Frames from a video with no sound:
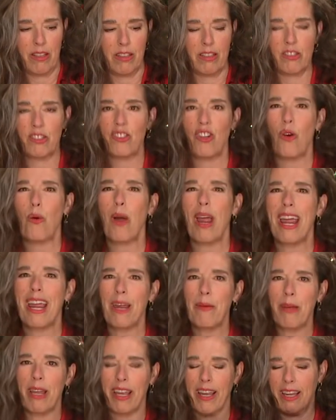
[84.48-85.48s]
There's no
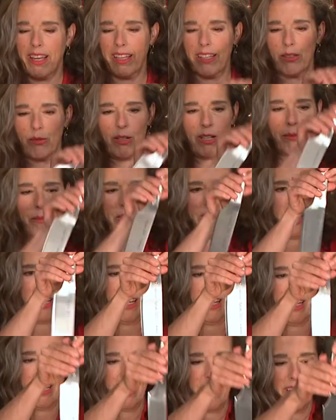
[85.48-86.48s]
aiming, is what I'm
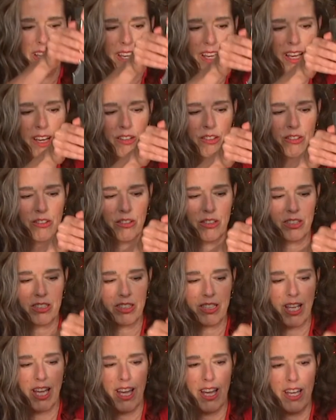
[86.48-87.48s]
saying. How cool is
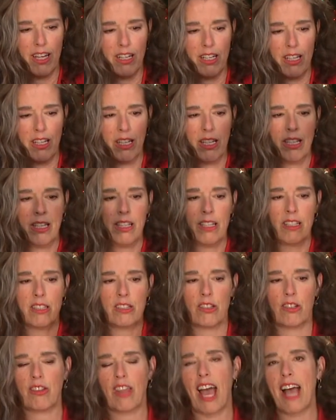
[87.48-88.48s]
that?
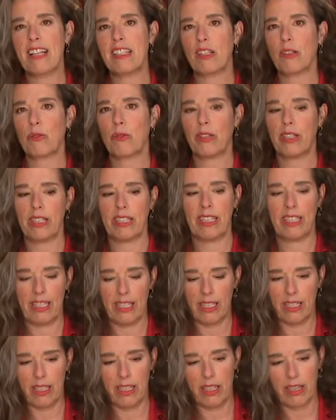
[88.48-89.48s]
So that's a really
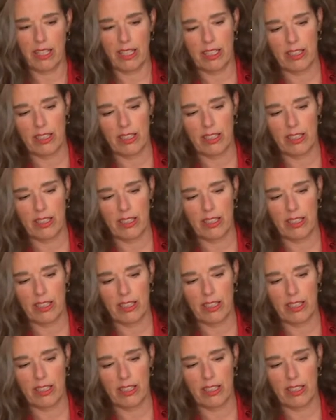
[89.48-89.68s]
neat little thing.